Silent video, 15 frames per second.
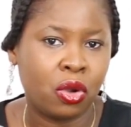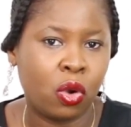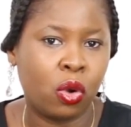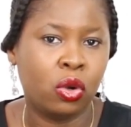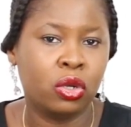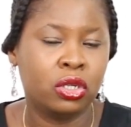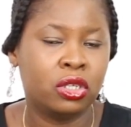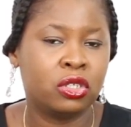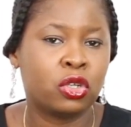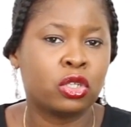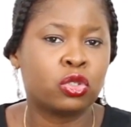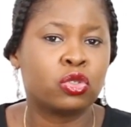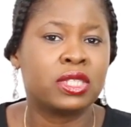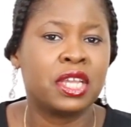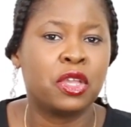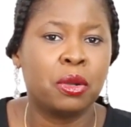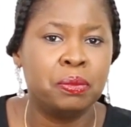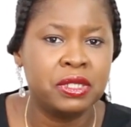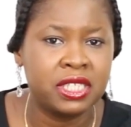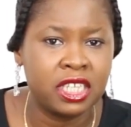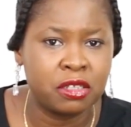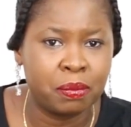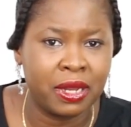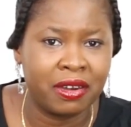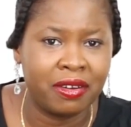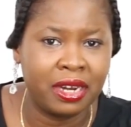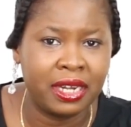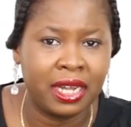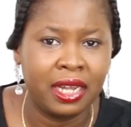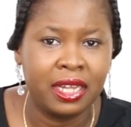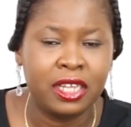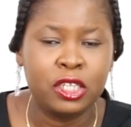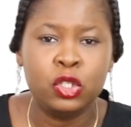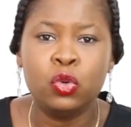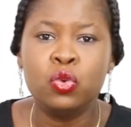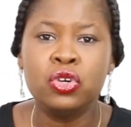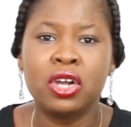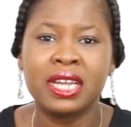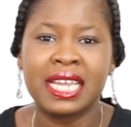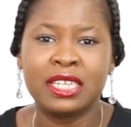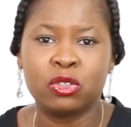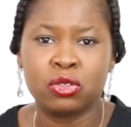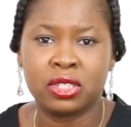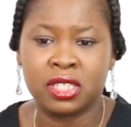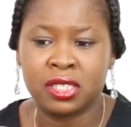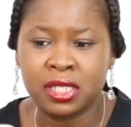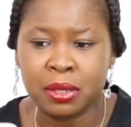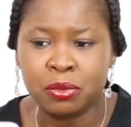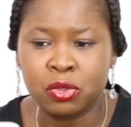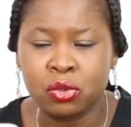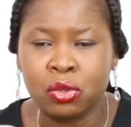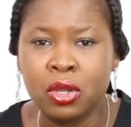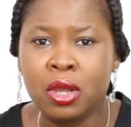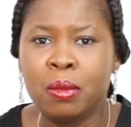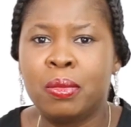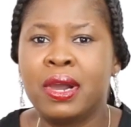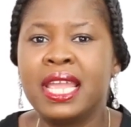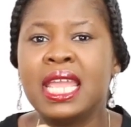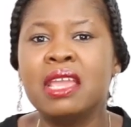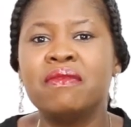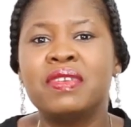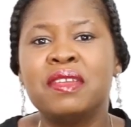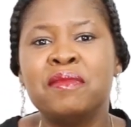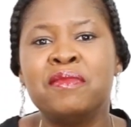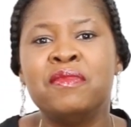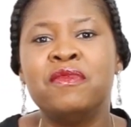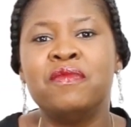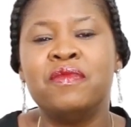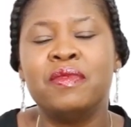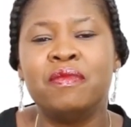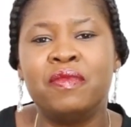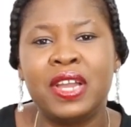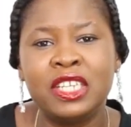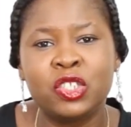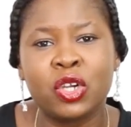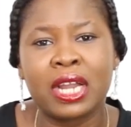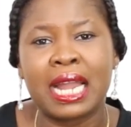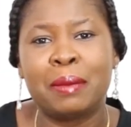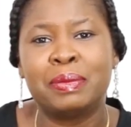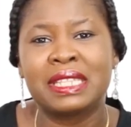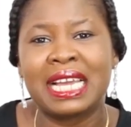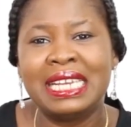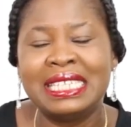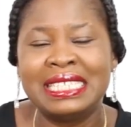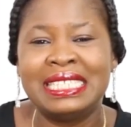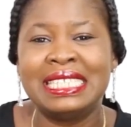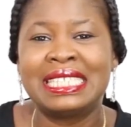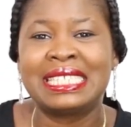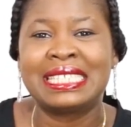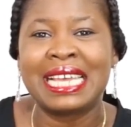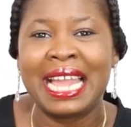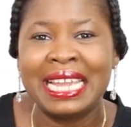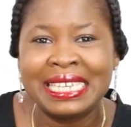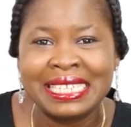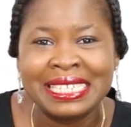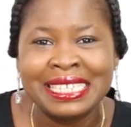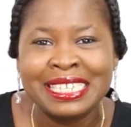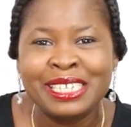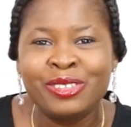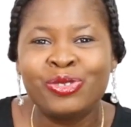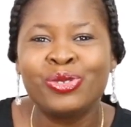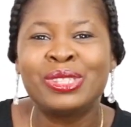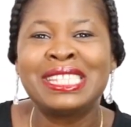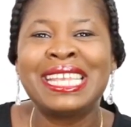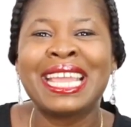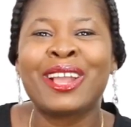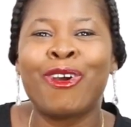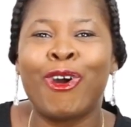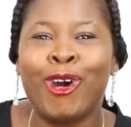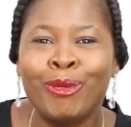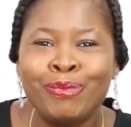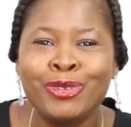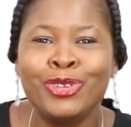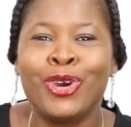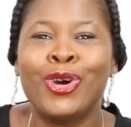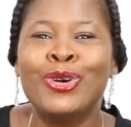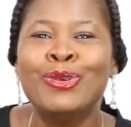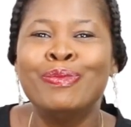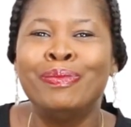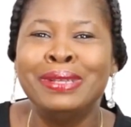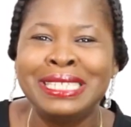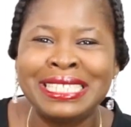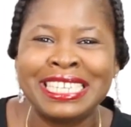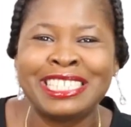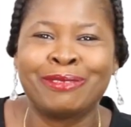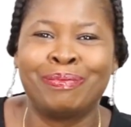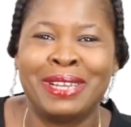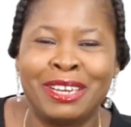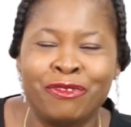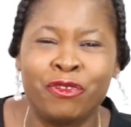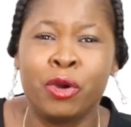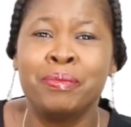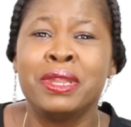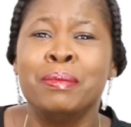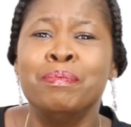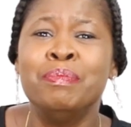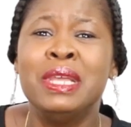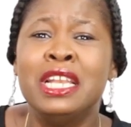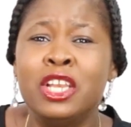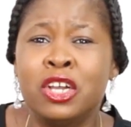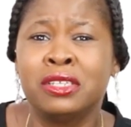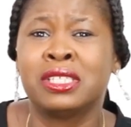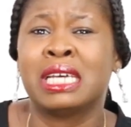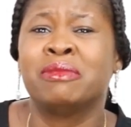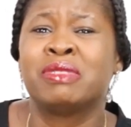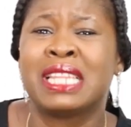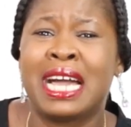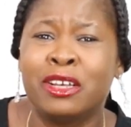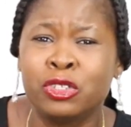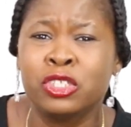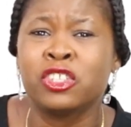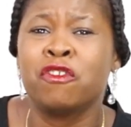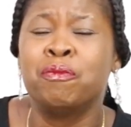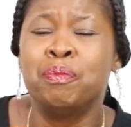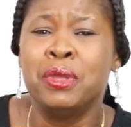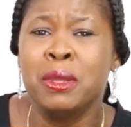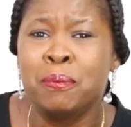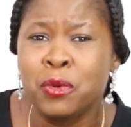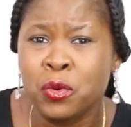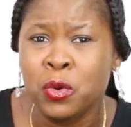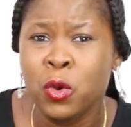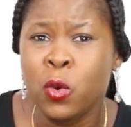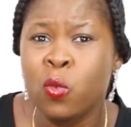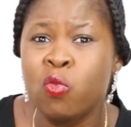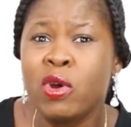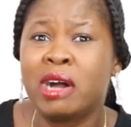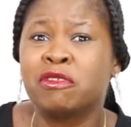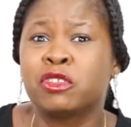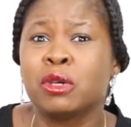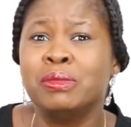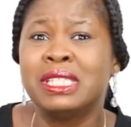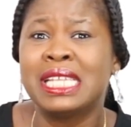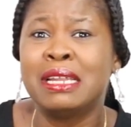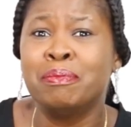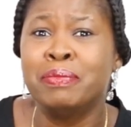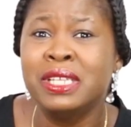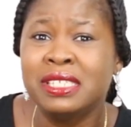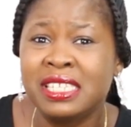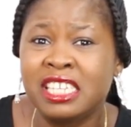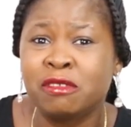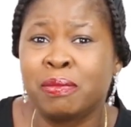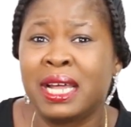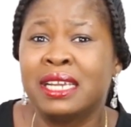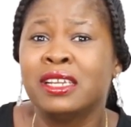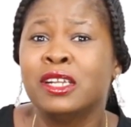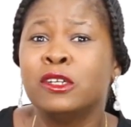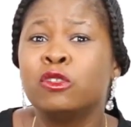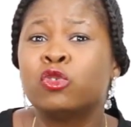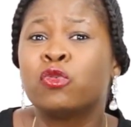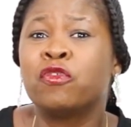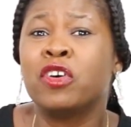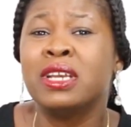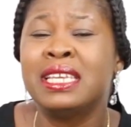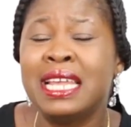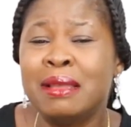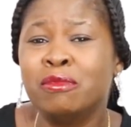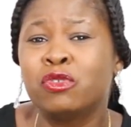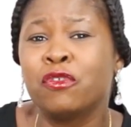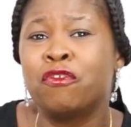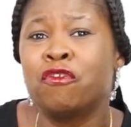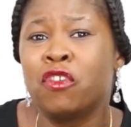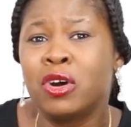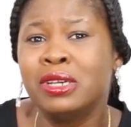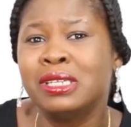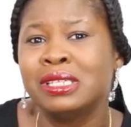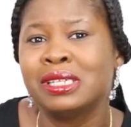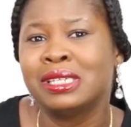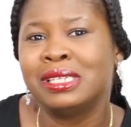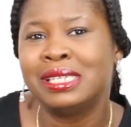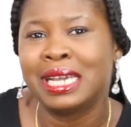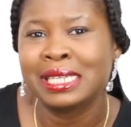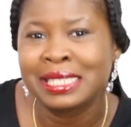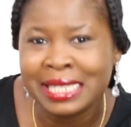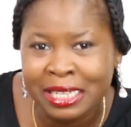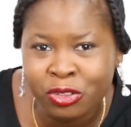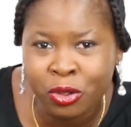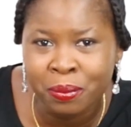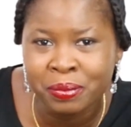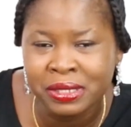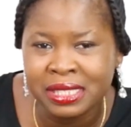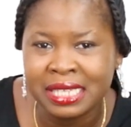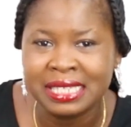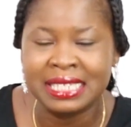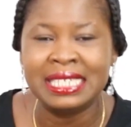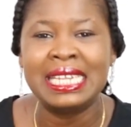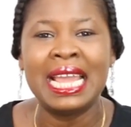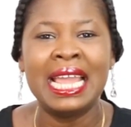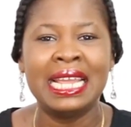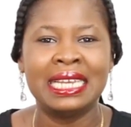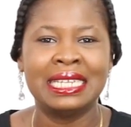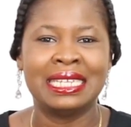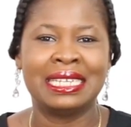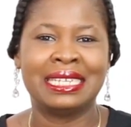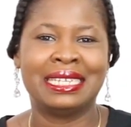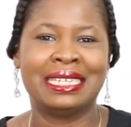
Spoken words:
or not to take your business plan rather, you will not get to step 2. But if the venture capitalists decide to take up your own business plan from the millions and thousands of people who have submitted business plan for them to fund their startup business, then